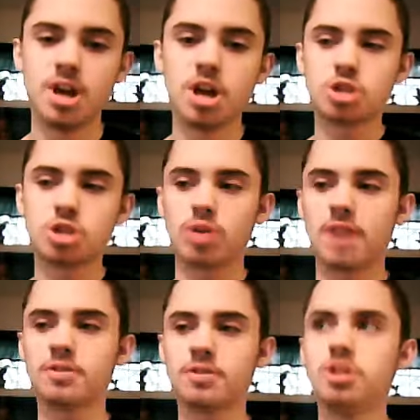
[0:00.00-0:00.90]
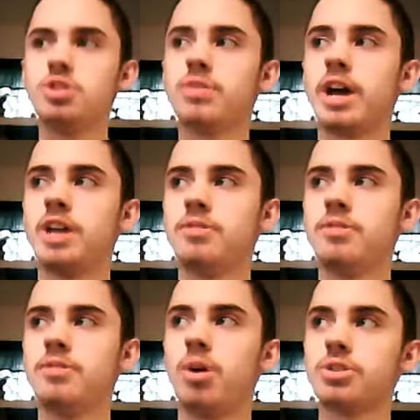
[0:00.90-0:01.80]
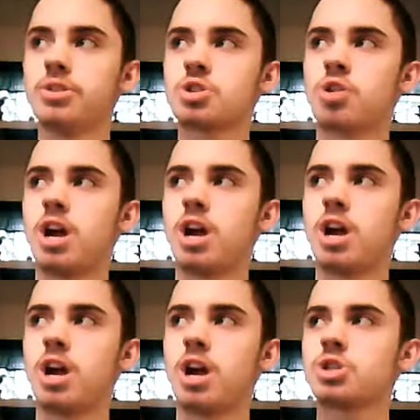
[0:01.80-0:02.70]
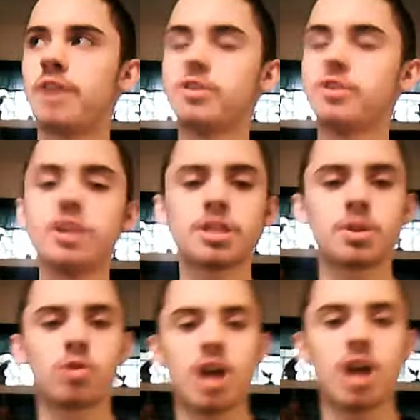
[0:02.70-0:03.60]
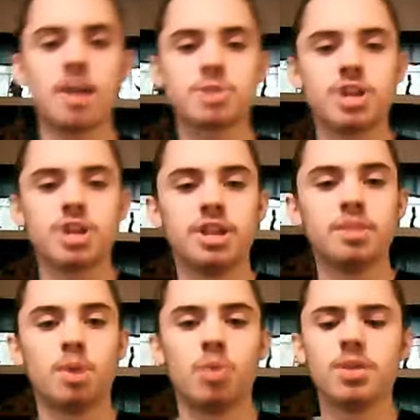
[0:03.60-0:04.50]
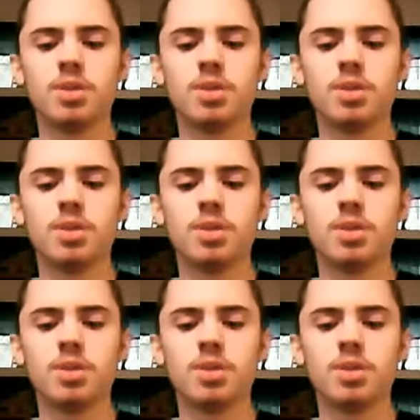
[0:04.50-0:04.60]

So after you do that, you get all this crab. So after you get the crabs in the boat,